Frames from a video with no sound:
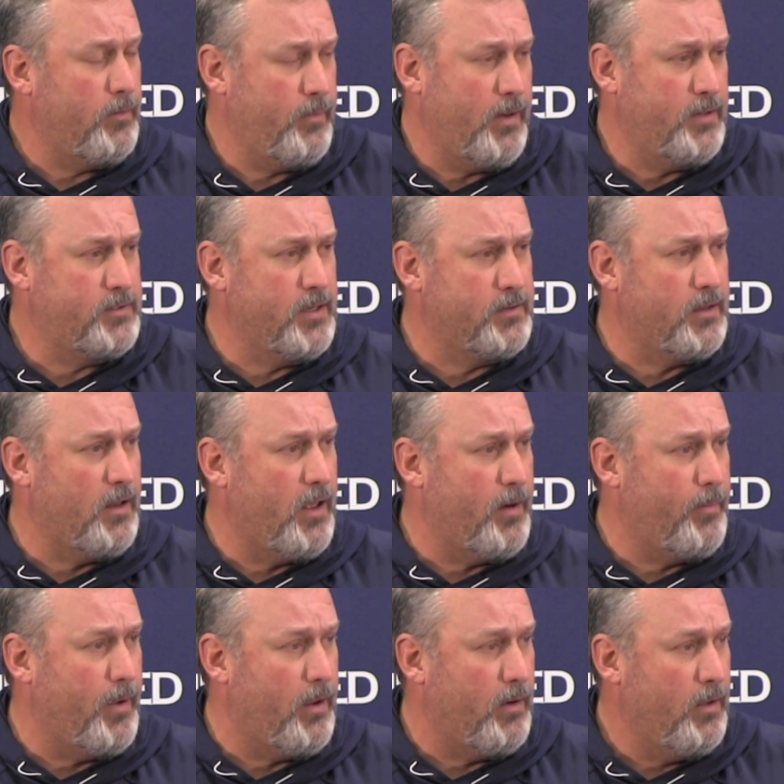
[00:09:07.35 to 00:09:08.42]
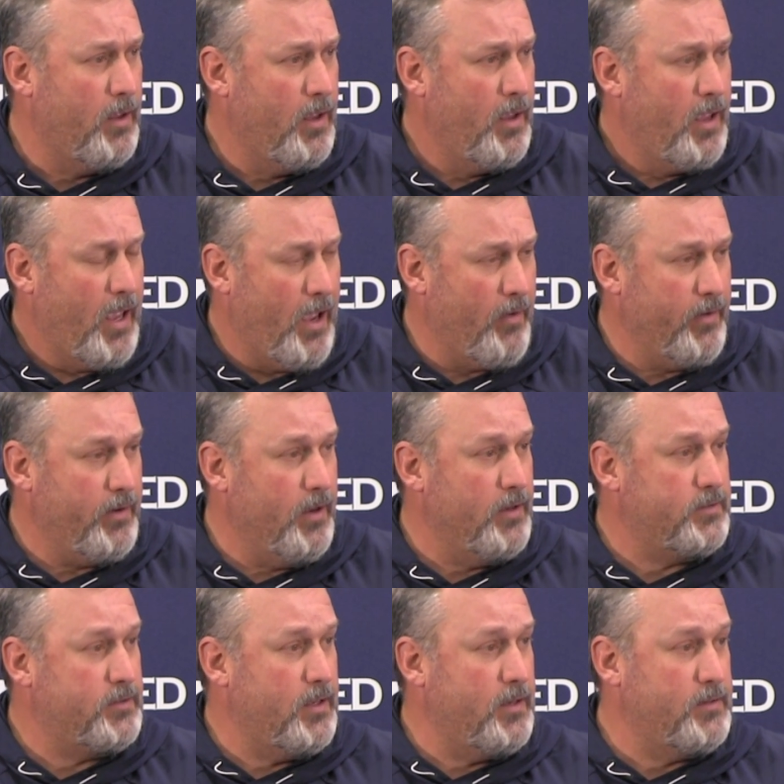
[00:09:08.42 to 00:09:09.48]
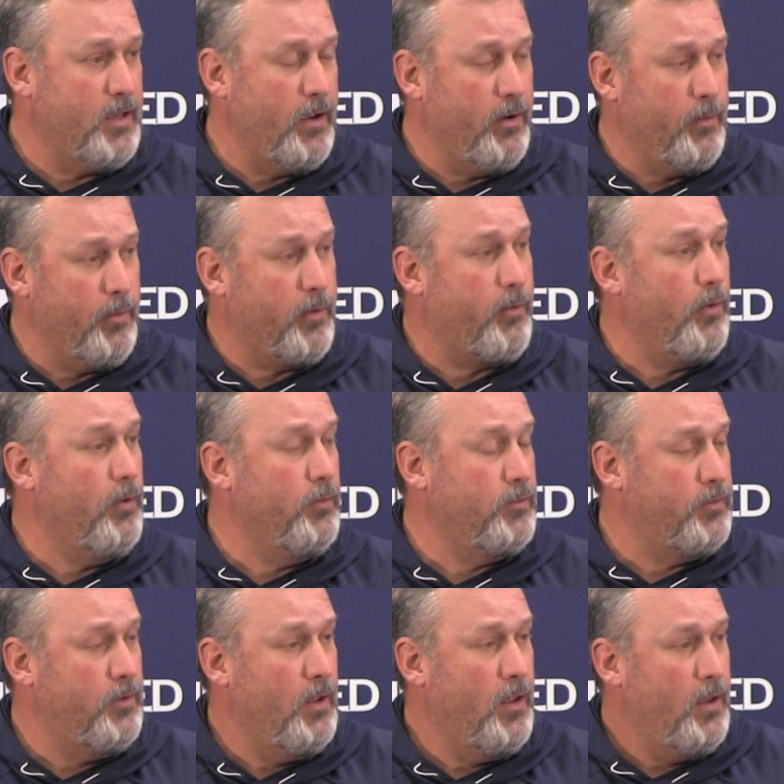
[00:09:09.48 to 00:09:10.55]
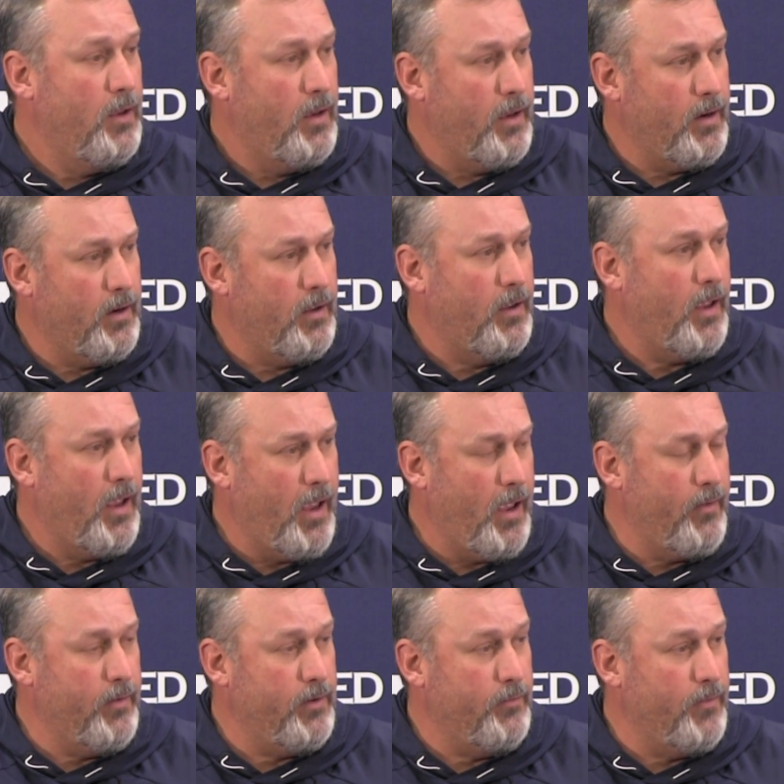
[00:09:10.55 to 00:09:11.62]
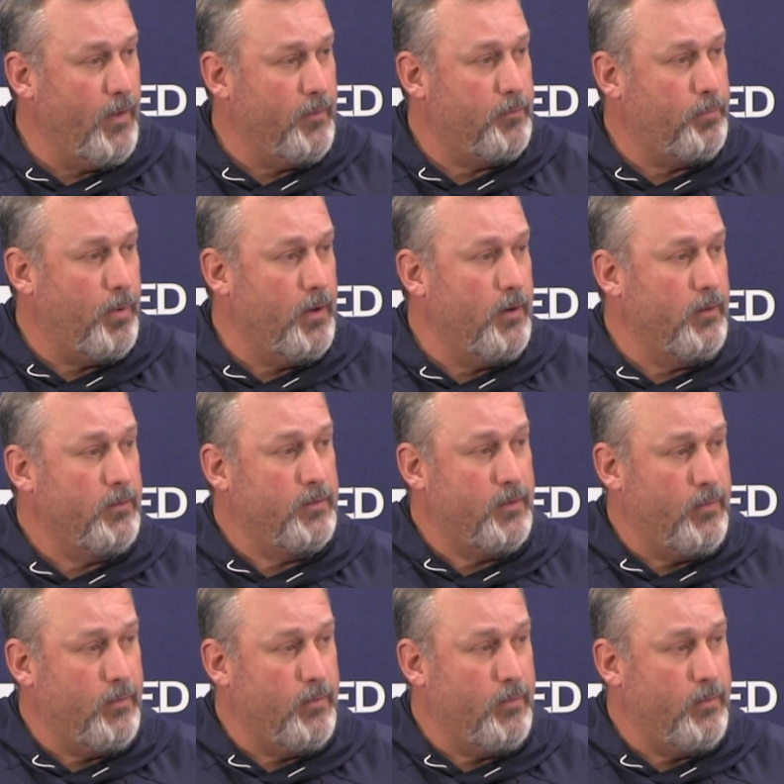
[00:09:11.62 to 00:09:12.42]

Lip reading: I mean, that says a lot about how he does things, how he recruits, and how he develops players.